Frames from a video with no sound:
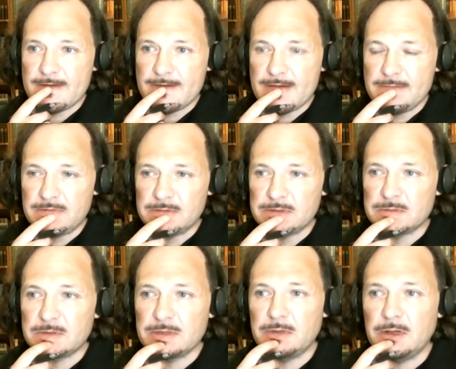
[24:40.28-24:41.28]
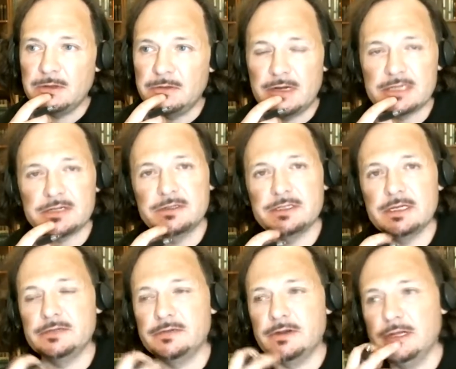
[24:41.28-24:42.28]
influence between Poland and Russia
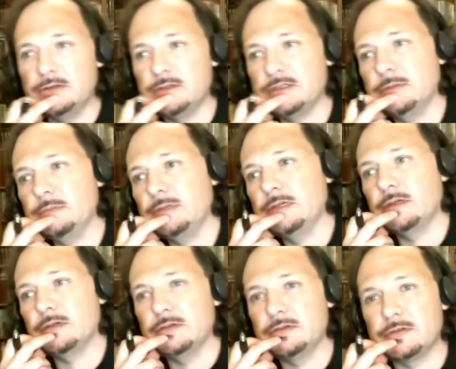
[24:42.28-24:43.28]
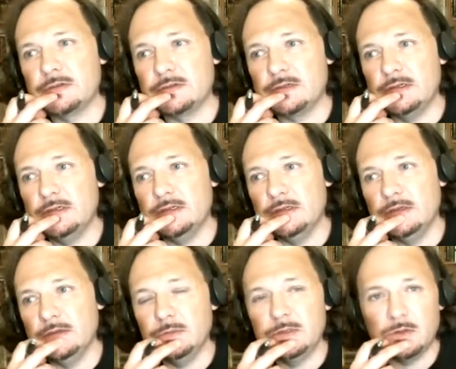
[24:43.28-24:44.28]
is very interesting, because
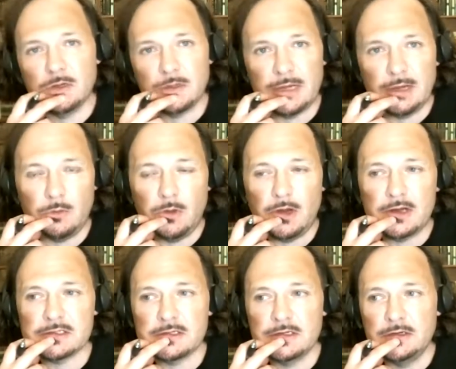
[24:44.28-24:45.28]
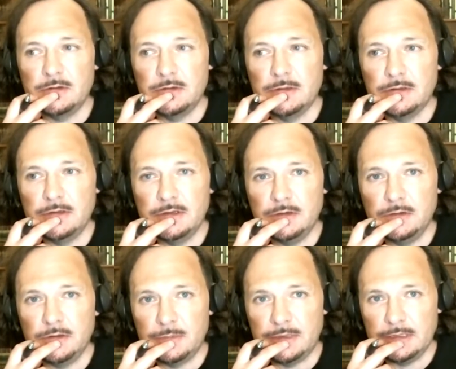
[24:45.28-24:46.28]
we talk about why doesn't the
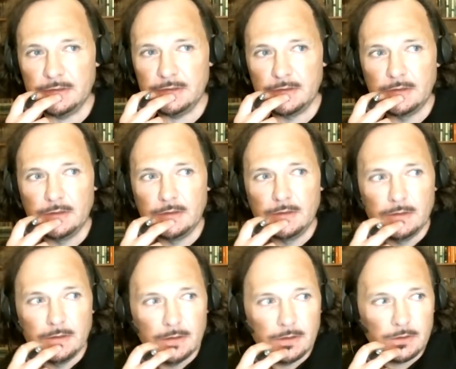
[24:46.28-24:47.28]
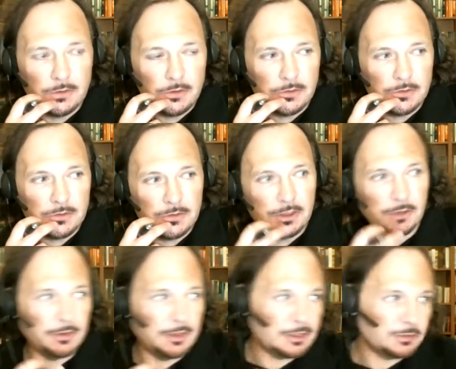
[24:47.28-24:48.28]
European Union deal
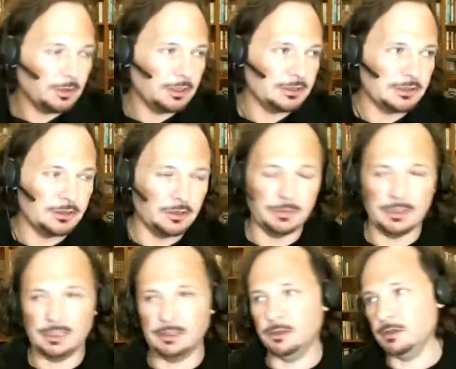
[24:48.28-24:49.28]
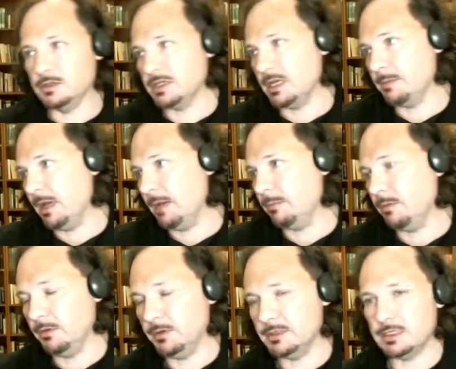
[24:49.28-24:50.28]
with this? Why doesn't the European Union step up
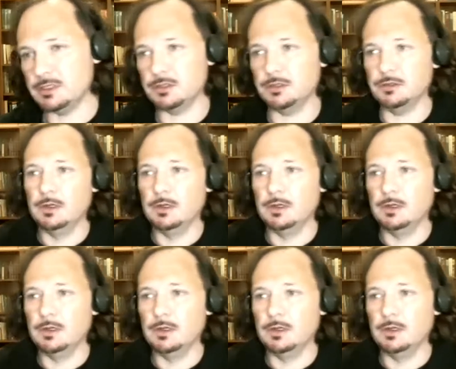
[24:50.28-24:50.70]
on this issue?